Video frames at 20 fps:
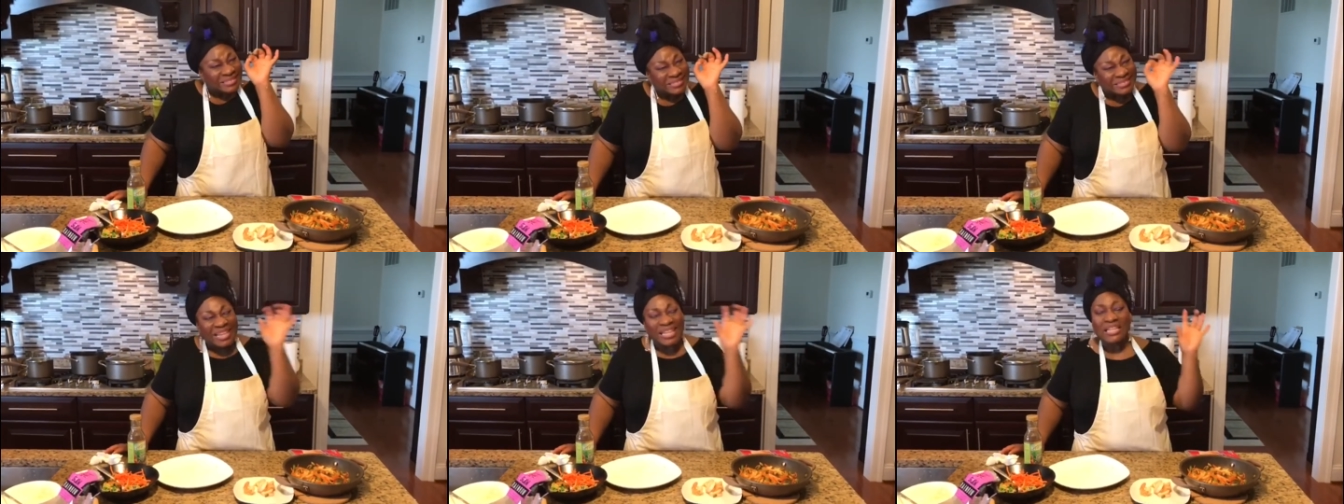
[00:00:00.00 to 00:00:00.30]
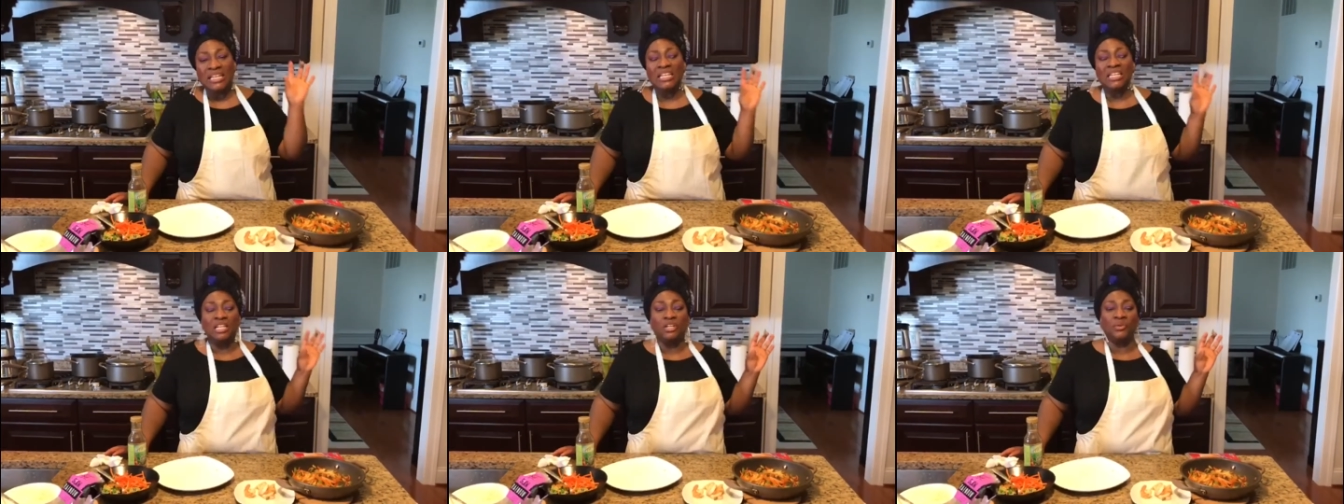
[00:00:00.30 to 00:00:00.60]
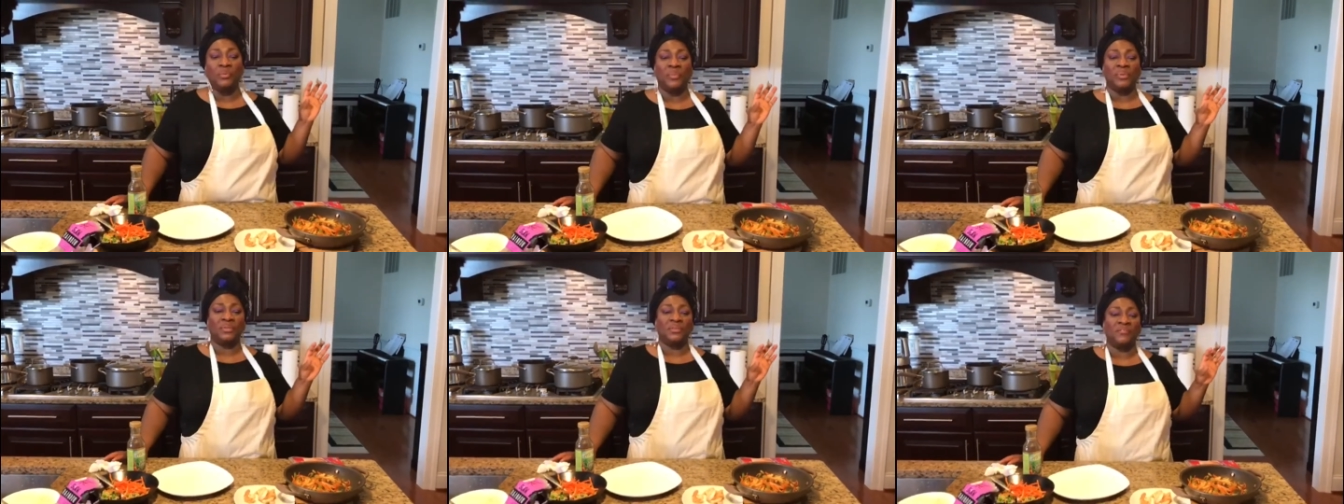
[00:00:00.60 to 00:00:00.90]
tiny
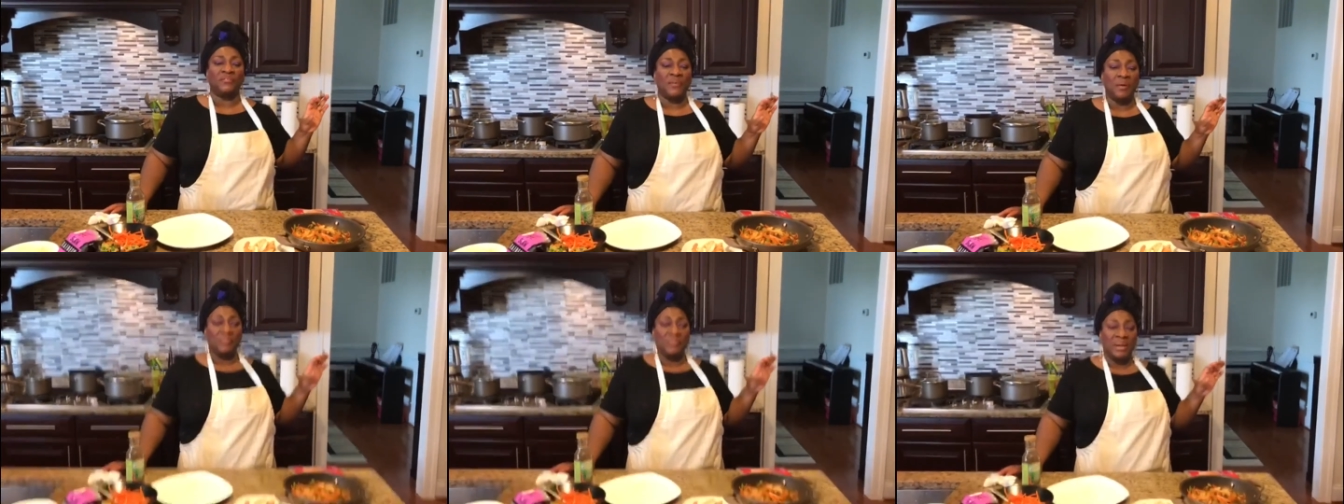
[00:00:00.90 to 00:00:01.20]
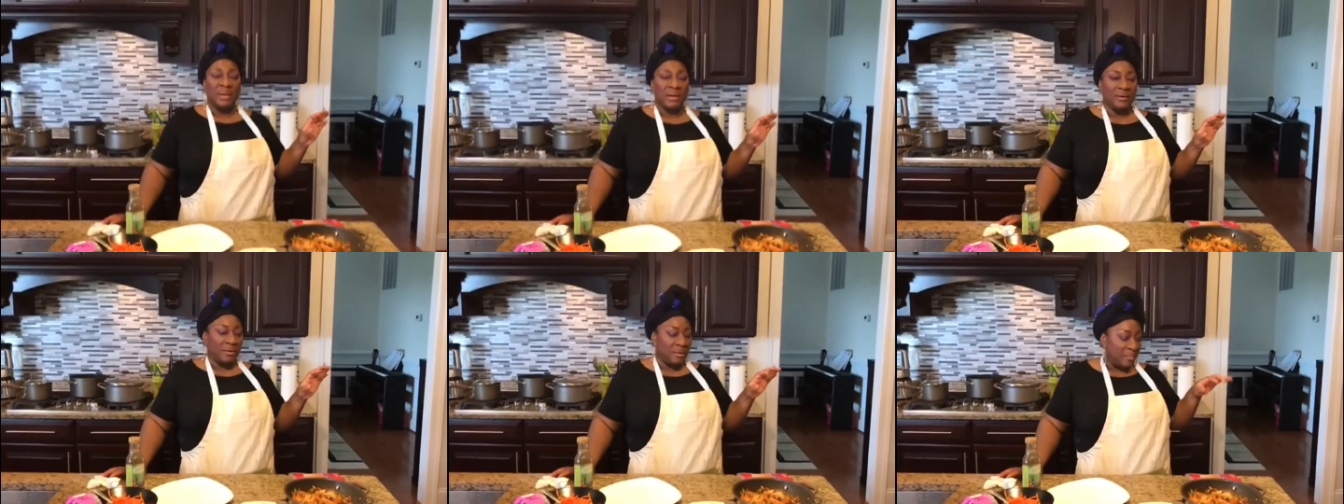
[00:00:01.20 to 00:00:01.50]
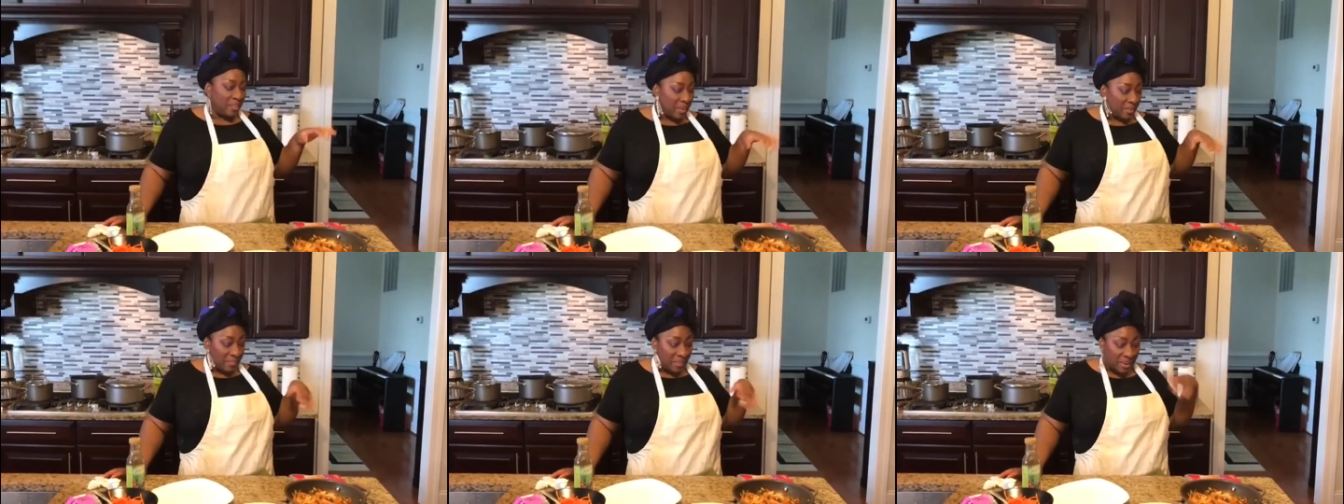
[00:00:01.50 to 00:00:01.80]
little bit of
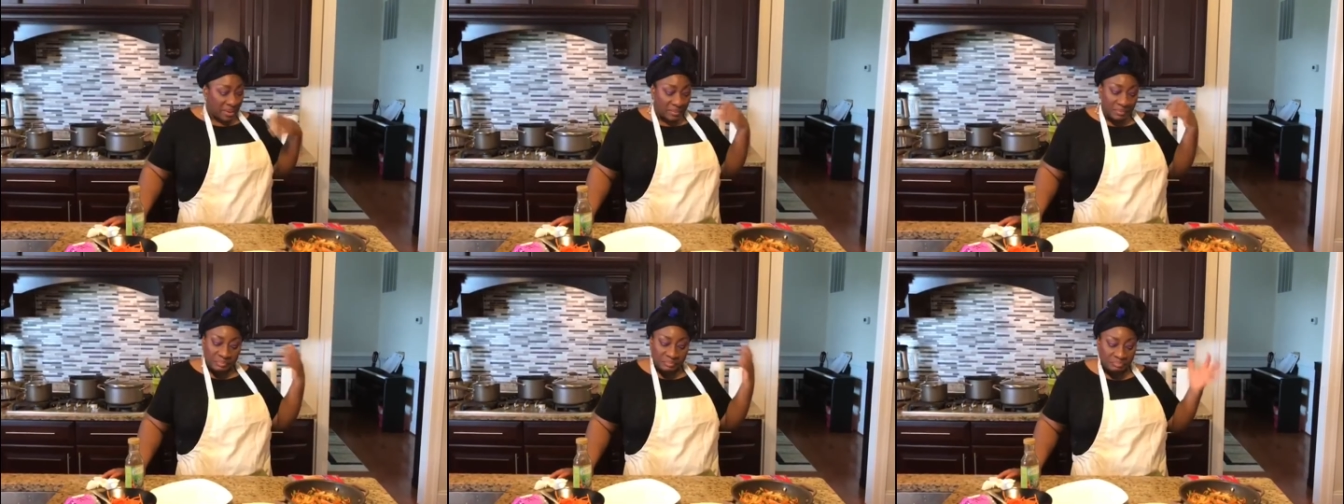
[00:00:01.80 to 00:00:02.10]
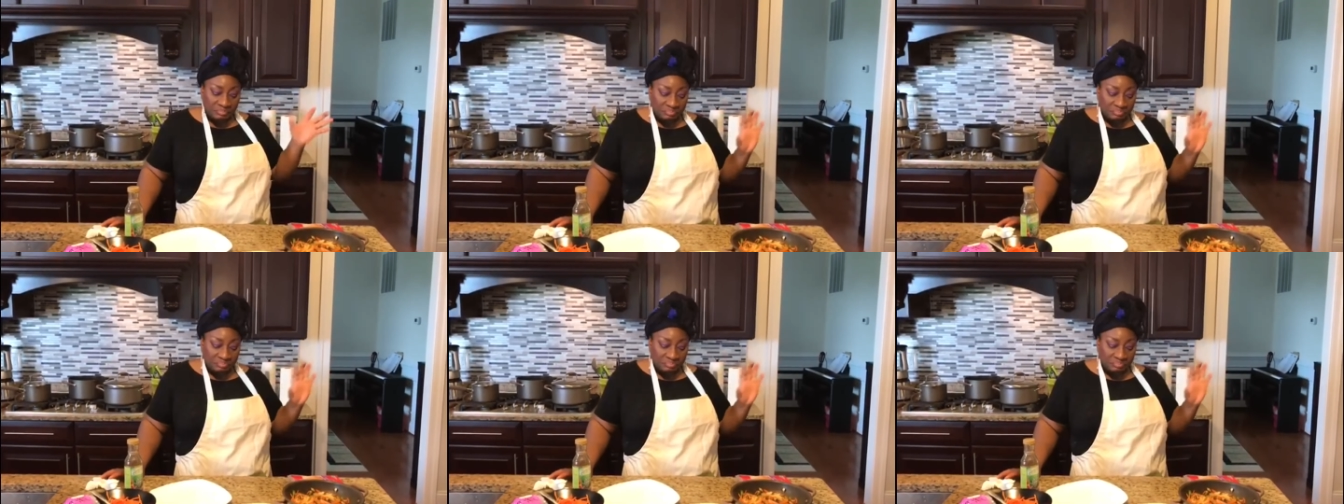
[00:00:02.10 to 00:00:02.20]
habanero pepper,